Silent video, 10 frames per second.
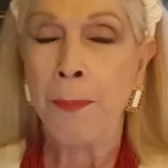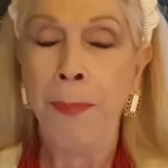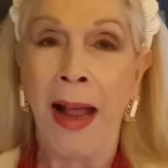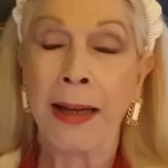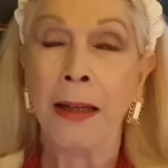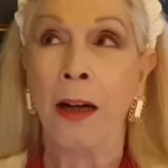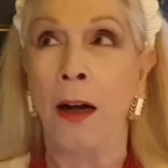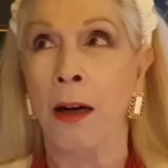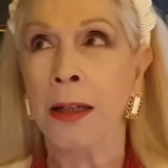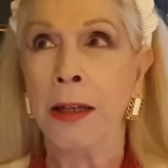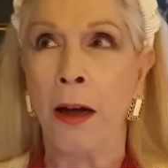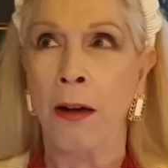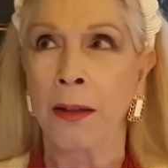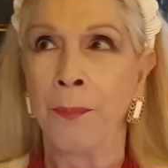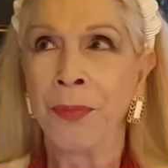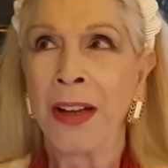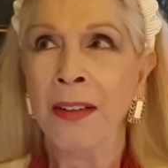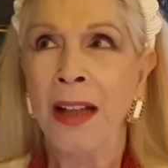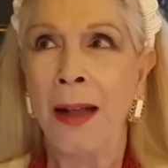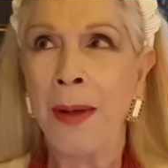banging on and on
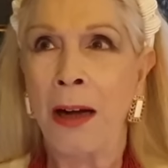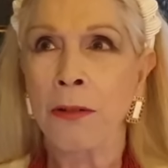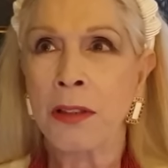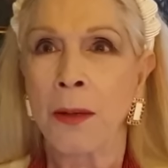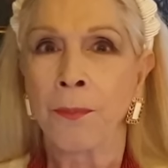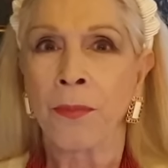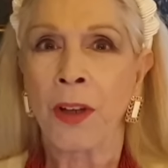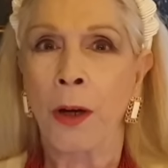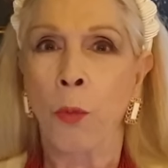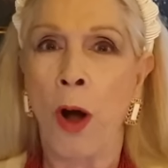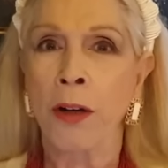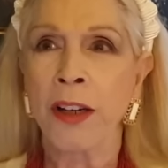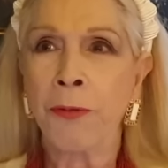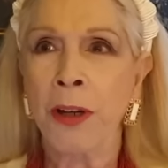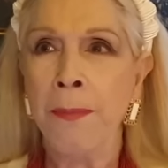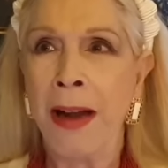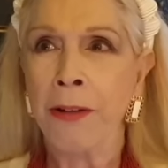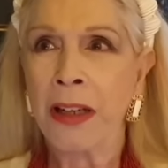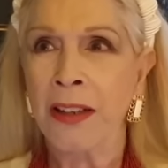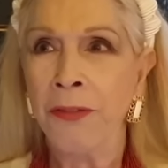about her wonderful
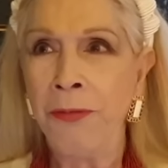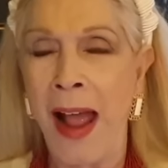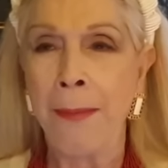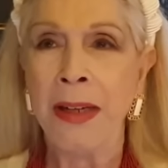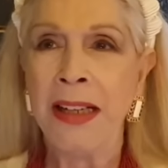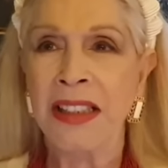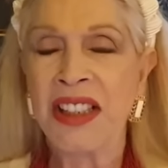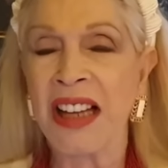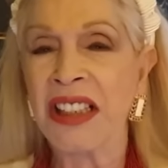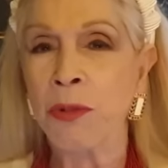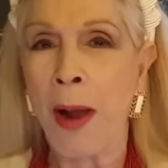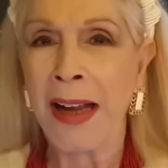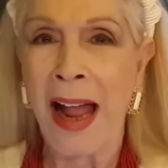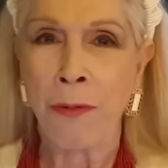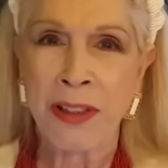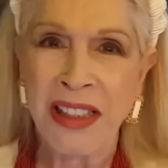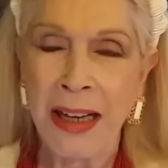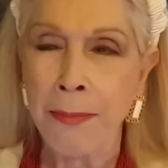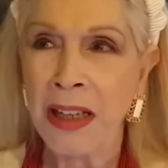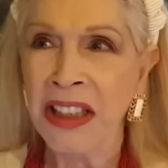American family. And that is why I was
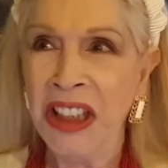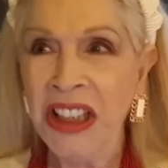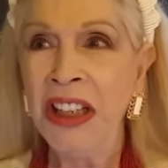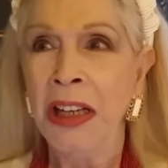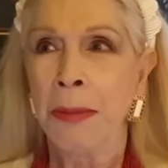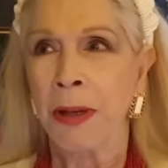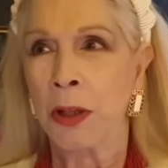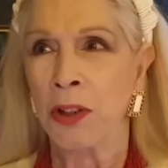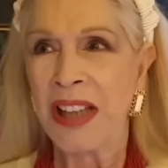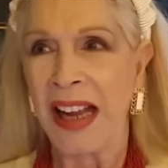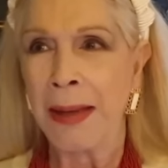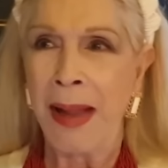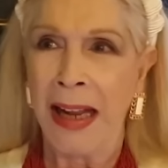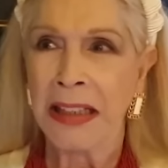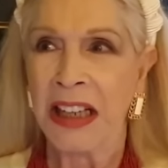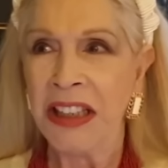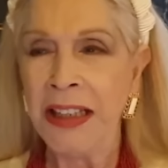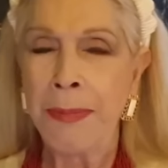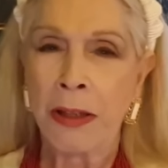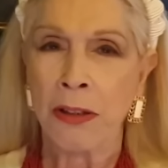named Lee, because I am Helga
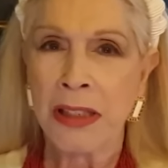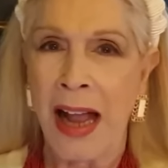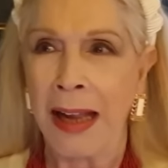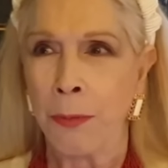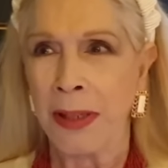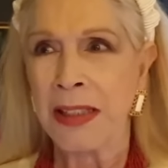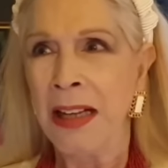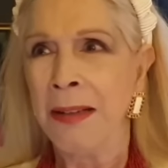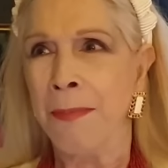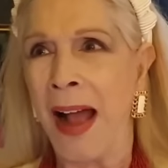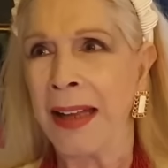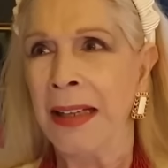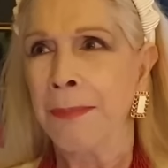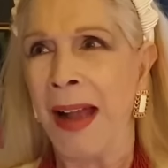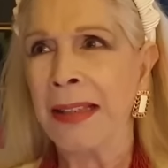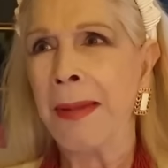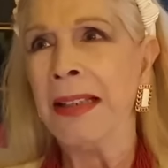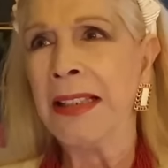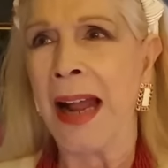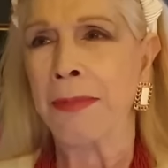Lee, because I was, my
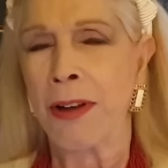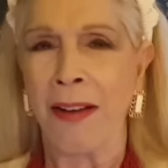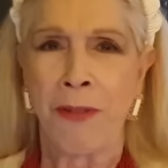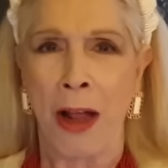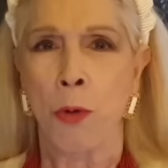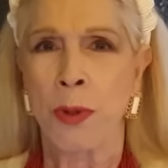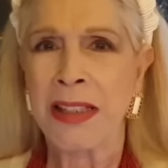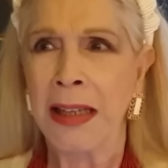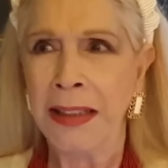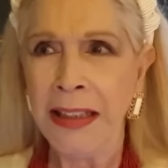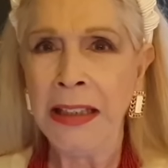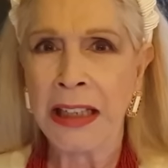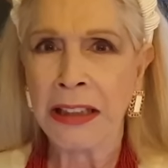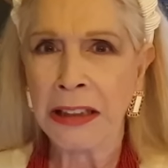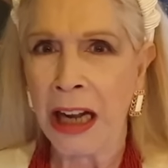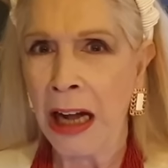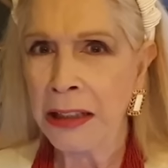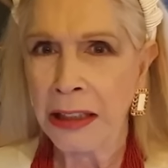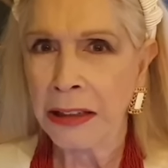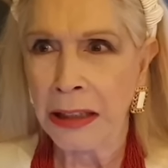many times grandfather was a Lee,
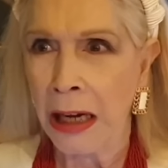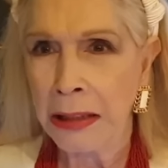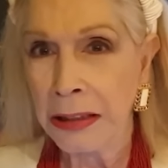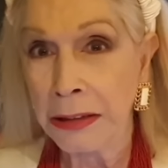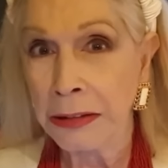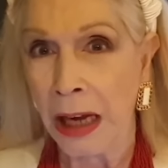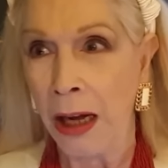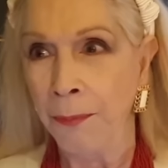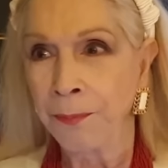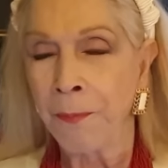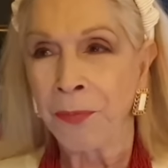da-da-da-da-da-da-da-da-da.